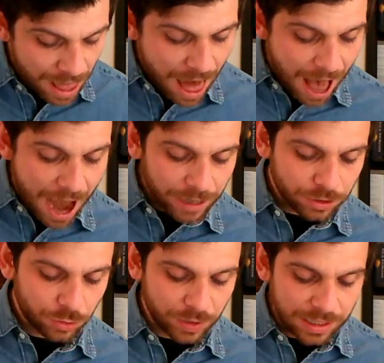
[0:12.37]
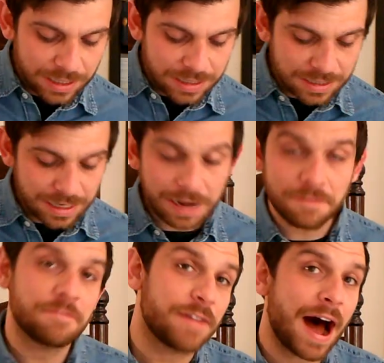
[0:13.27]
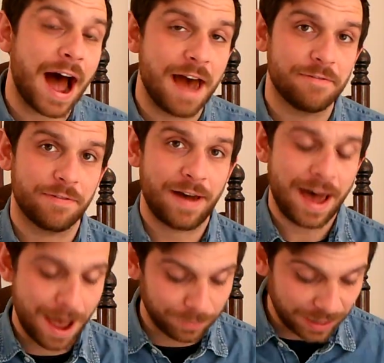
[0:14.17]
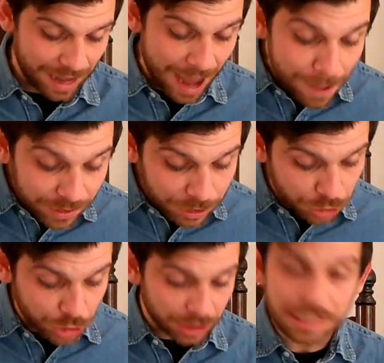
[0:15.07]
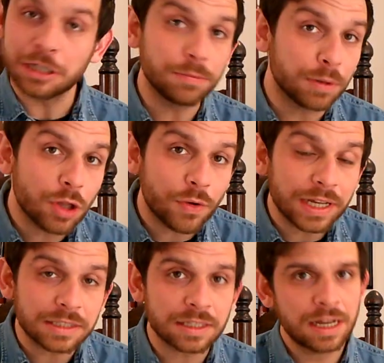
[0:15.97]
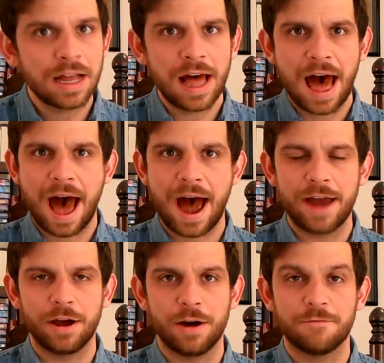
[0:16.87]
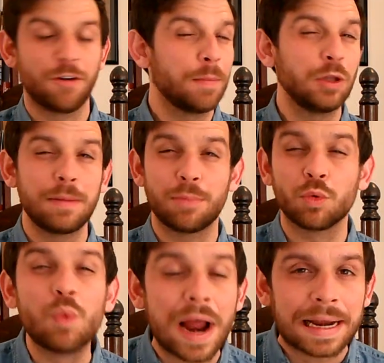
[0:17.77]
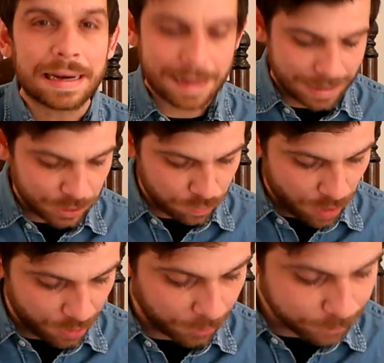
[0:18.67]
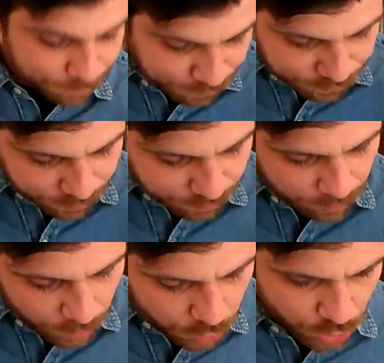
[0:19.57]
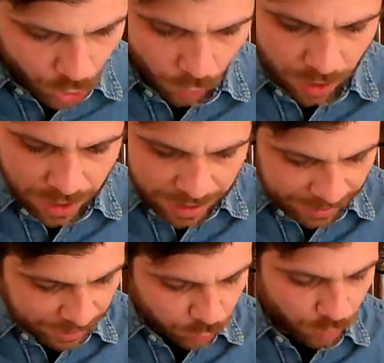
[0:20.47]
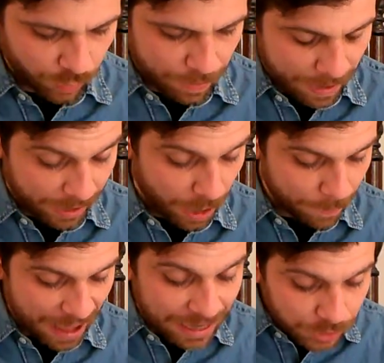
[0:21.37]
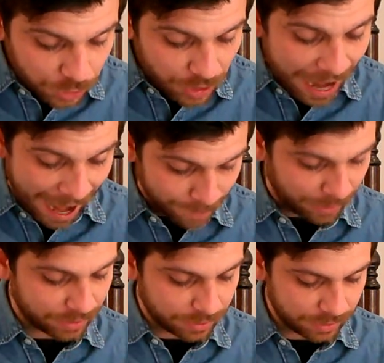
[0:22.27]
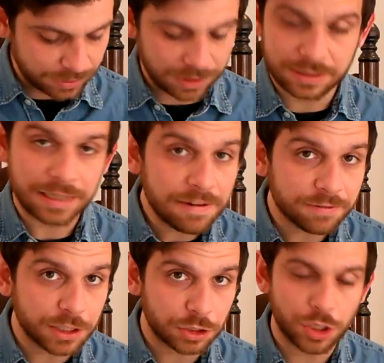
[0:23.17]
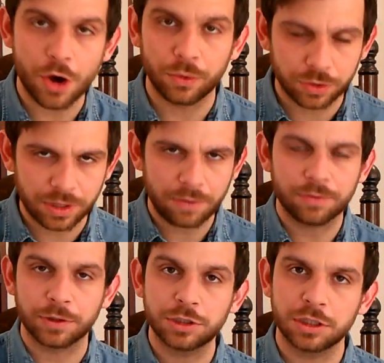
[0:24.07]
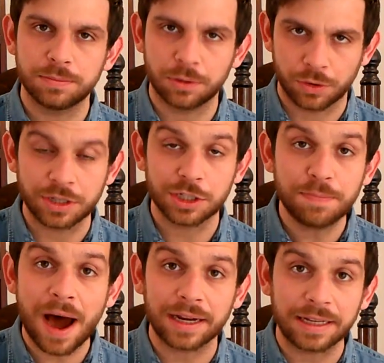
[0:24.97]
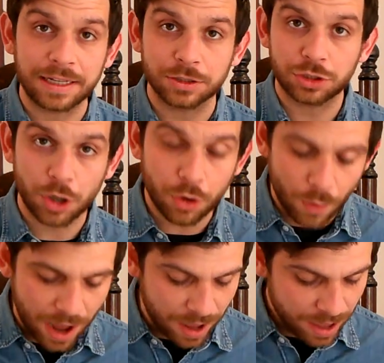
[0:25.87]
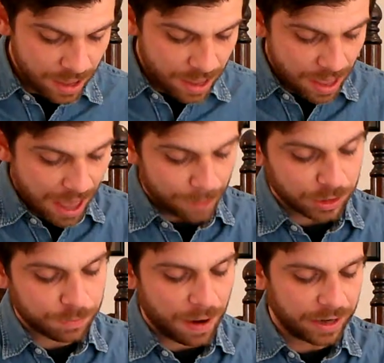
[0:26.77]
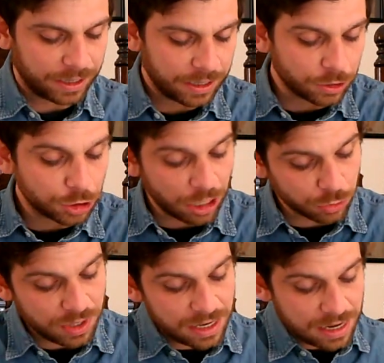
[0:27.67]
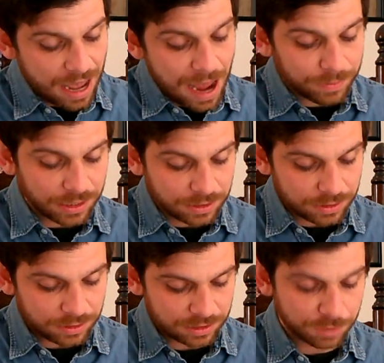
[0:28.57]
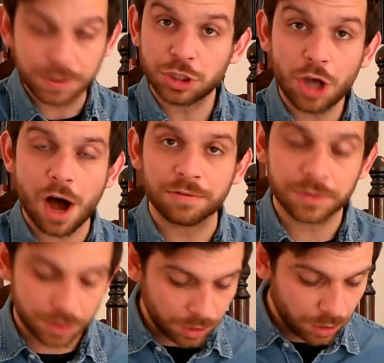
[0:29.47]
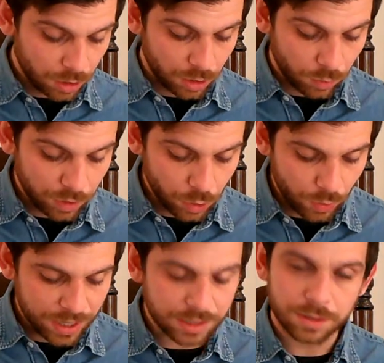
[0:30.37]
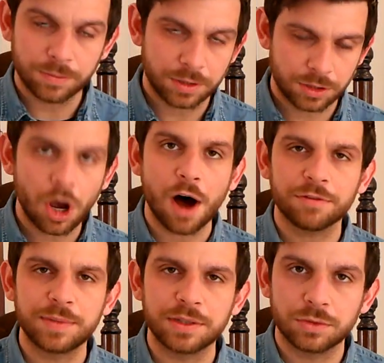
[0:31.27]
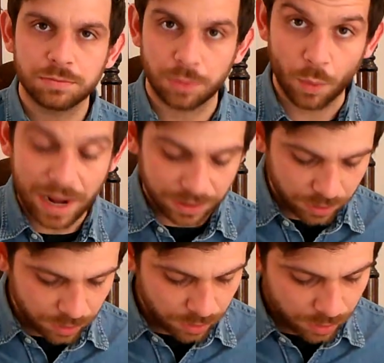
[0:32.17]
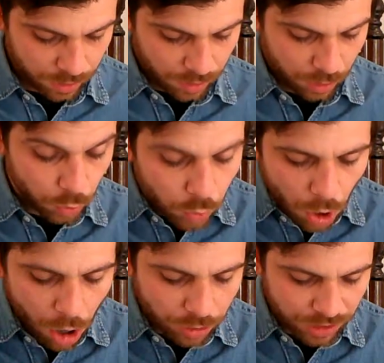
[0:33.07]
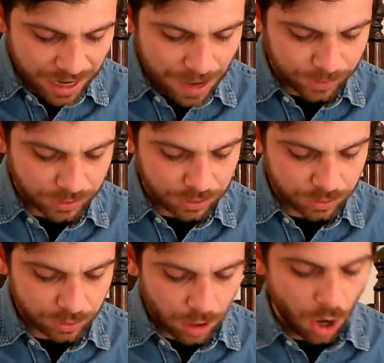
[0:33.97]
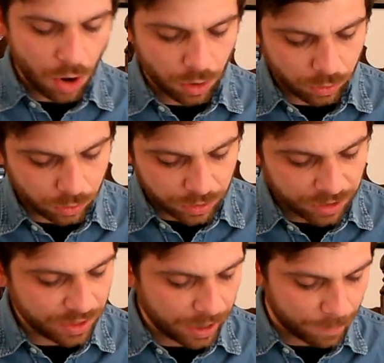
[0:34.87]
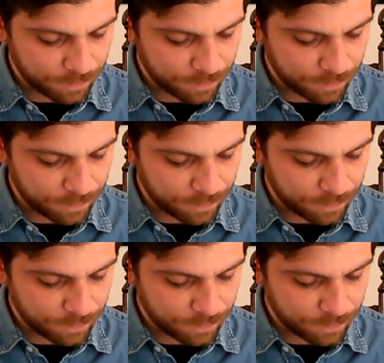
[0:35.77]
Act 3, Scene 5 of Hamlet. Hamlet has just killed Polonius and verbally berated his mother. So here's where we pick up. Enter Hamlet. He says, safely stowed. So that refers to Polonius' body. He is stowed away Hamlet's body. And there shouts within, Hamlet. He says, but soft. What noise? And but soft means, but wait. Who calls on Hamlet's? Oh, here they come.